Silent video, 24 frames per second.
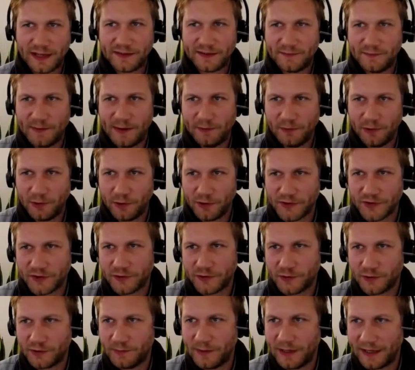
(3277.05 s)
that we would also
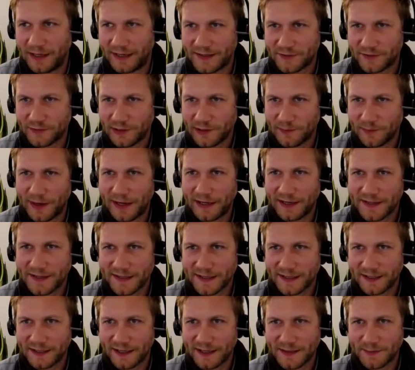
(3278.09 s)
talk about
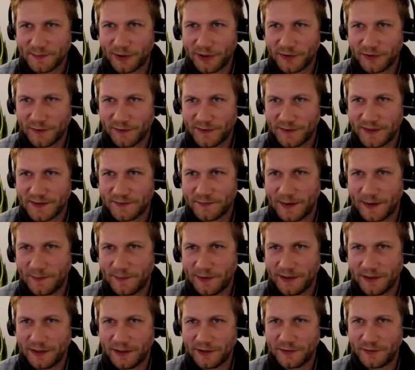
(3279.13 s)
Israel-Palestine as part of this
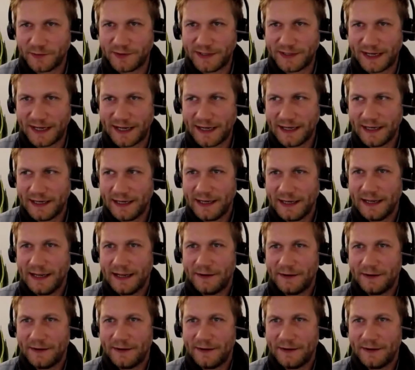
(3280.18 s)
webinar today.